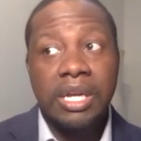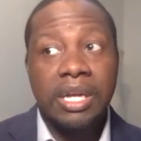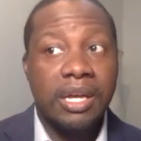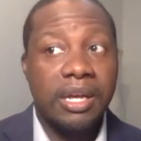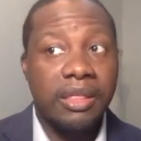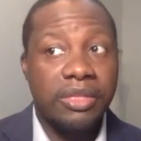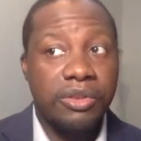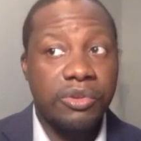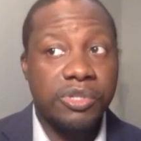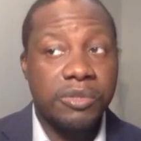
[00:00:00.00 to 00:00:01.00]
that
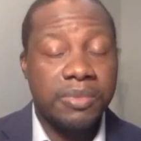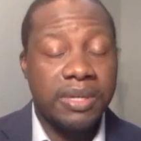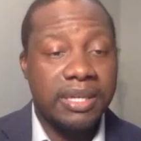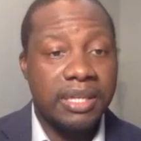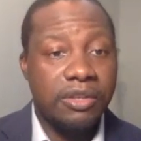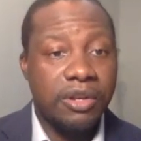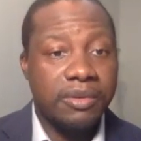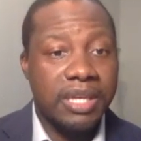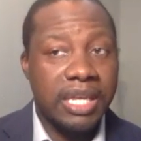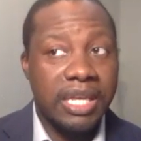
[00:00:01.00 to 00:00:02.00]
you should be,
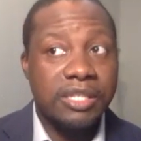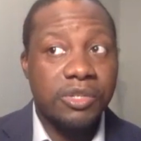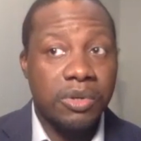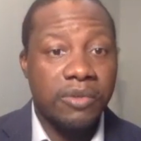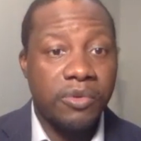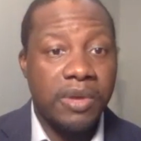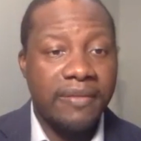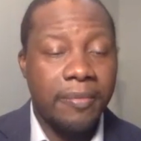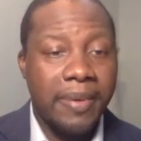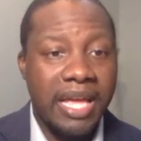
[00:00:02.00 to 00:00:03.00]
getting into it if you
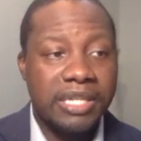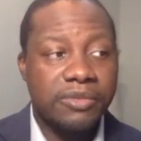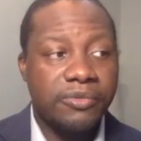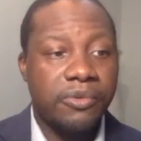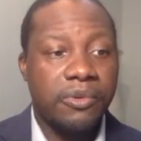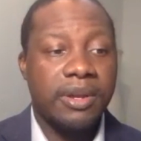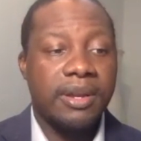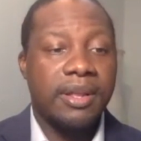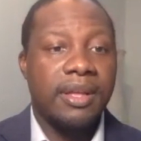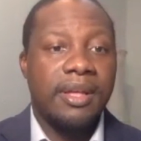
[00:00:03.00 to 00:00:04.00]
have the passion for it.
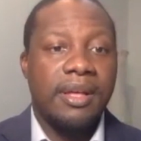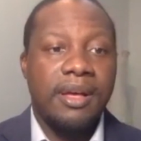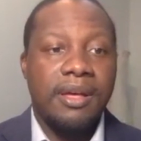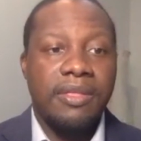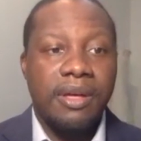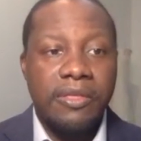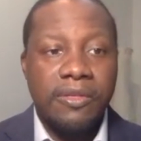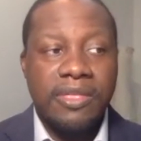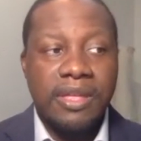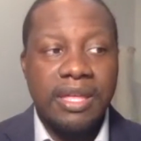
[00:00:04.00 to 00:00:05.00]
The other
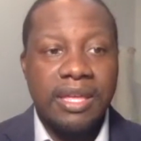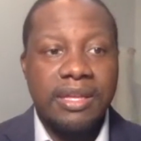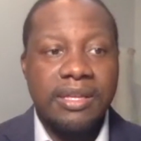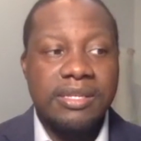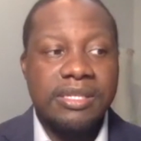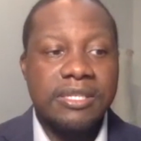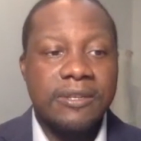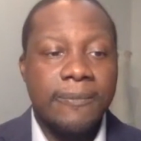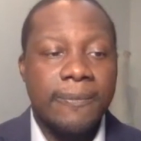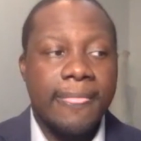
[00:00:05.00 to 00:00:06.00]
thing is
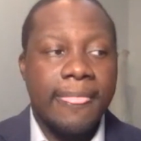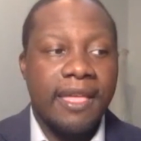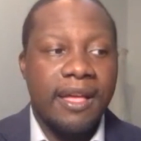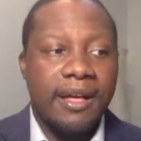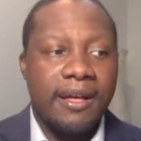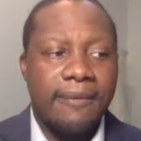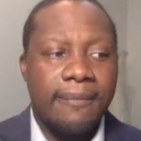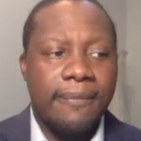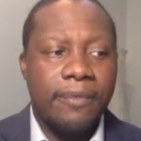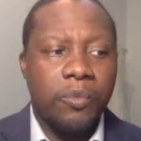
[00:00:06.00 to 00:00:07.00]

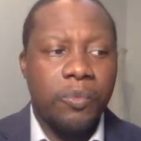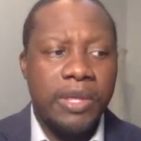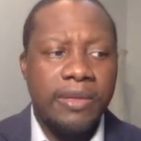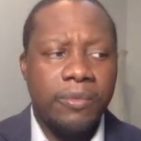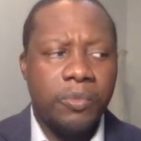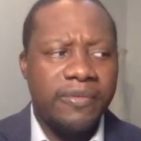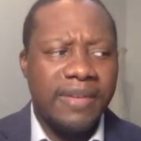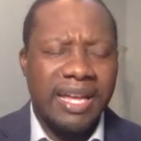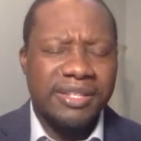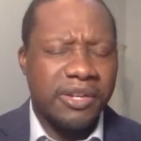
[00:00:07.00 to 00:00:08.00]
we've
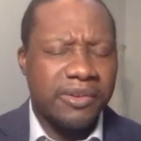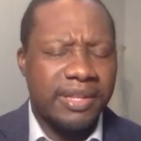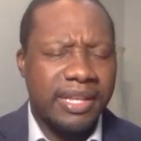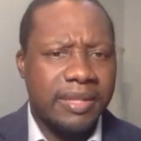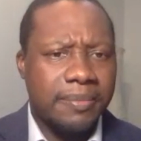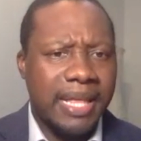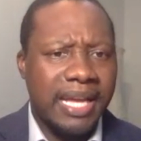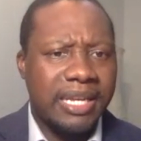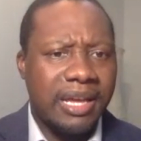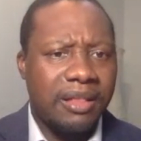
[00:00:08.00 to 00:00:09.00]
got to circulate the
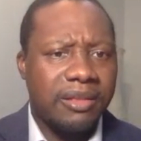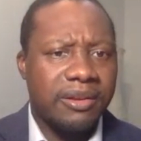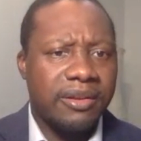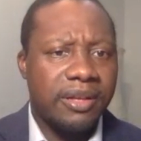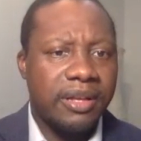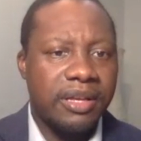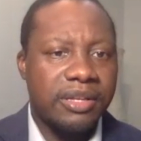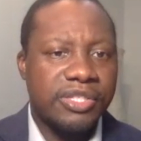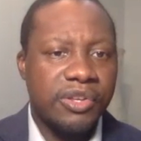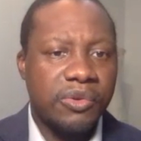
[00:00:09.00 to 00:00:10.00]
Black dollar.
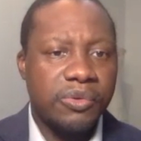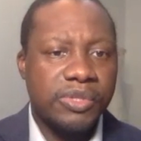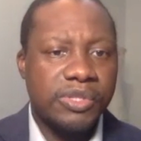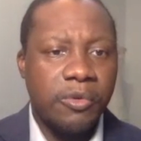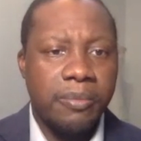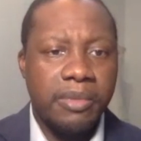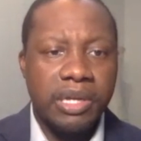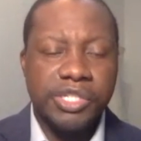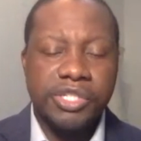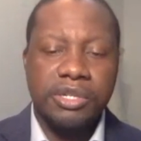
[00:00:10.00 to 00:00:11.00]
So
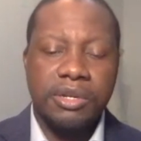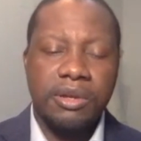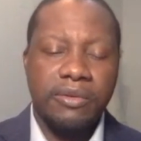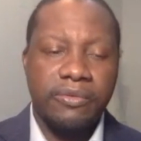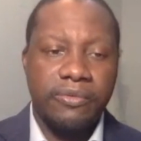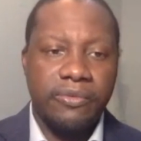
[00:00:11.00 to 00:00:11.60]
much of